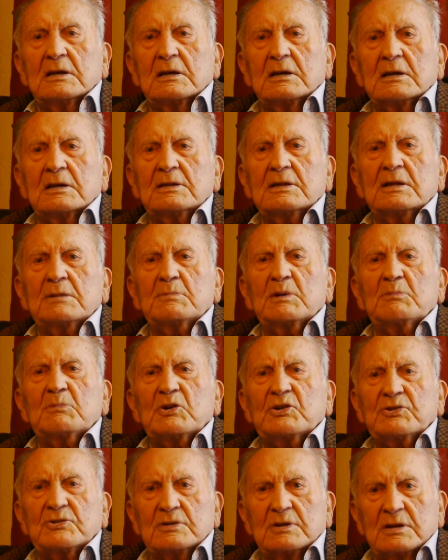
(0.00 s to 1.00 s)
And then my
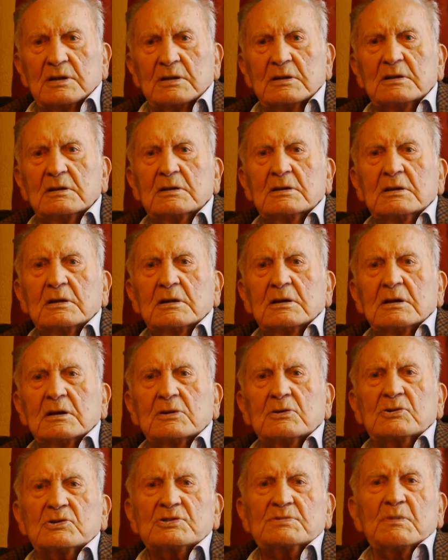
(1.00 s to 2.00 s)
mother. Of
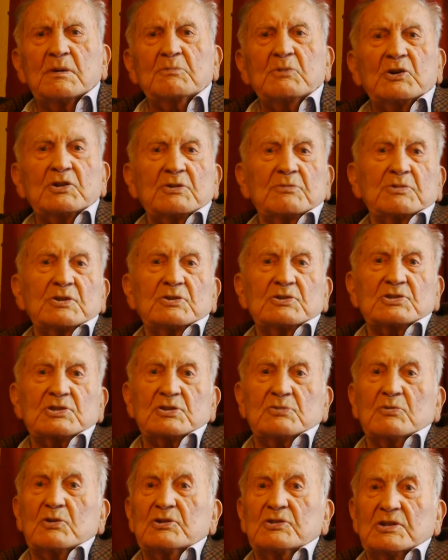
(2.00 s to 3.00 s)
course, my mother, we used to
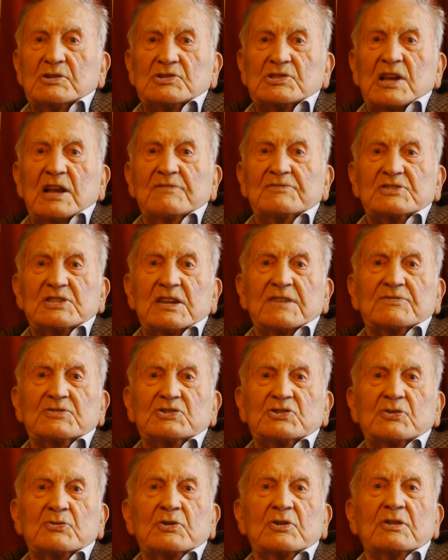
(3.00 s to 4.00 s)
worry herself sick
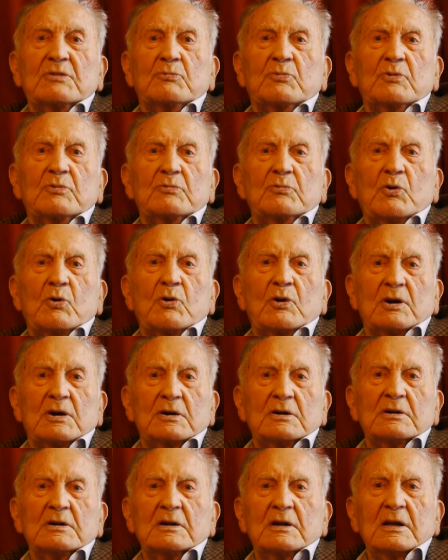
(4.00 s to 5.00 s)
during the
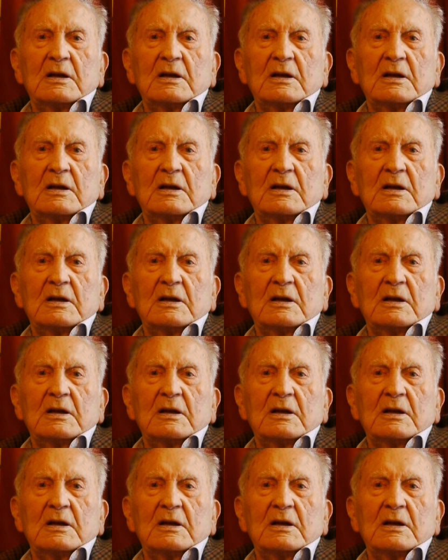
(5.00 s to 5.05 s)
war.